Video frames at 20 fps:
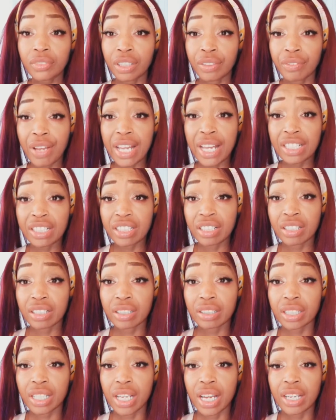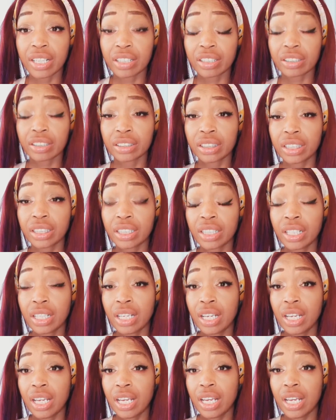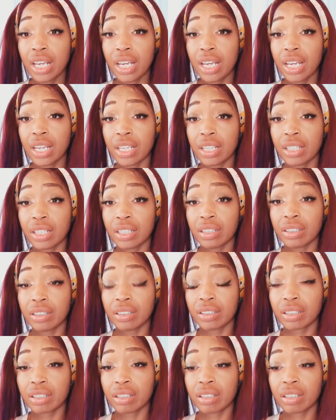fashion designers, and